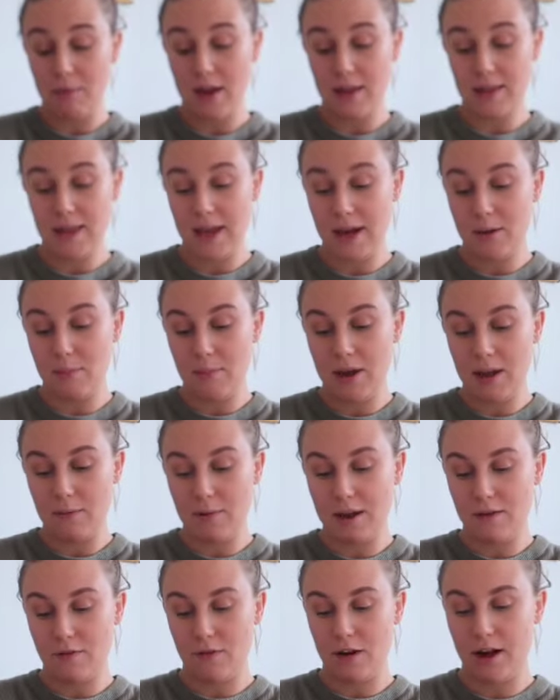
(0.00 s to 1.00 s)
And then
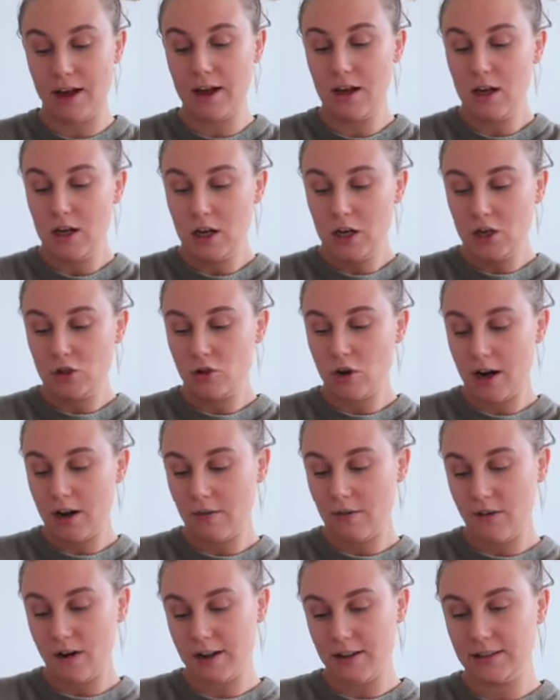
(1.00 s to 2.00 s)
maybe if I try
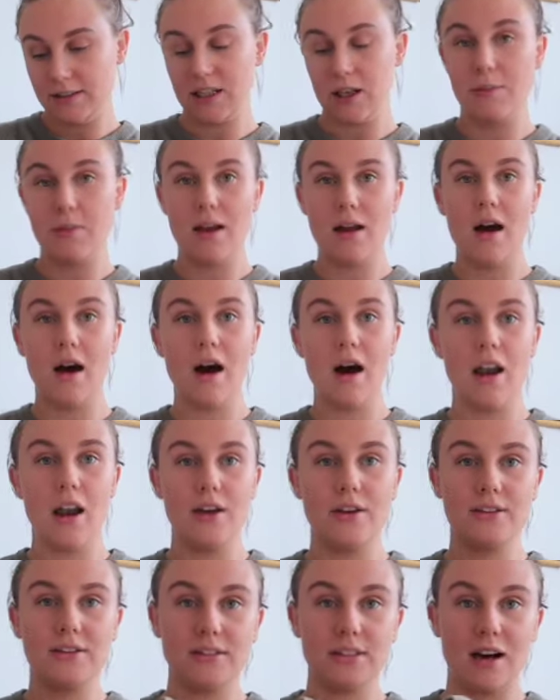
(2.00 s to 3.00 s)
and find some in
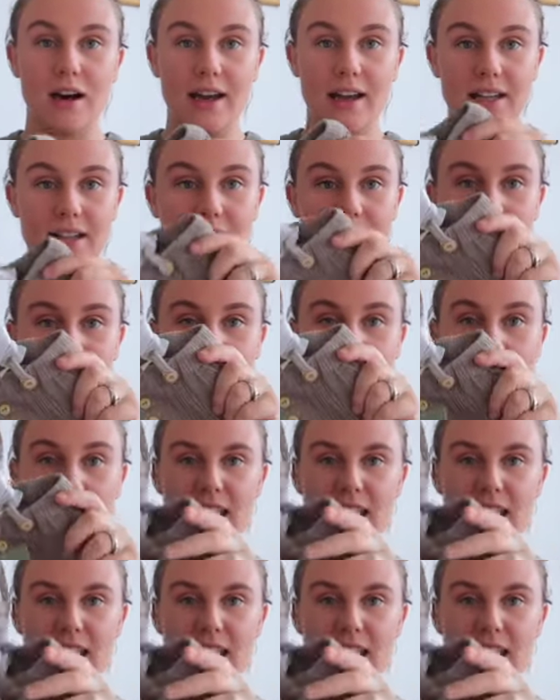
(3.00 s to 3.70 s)
Arlo's size,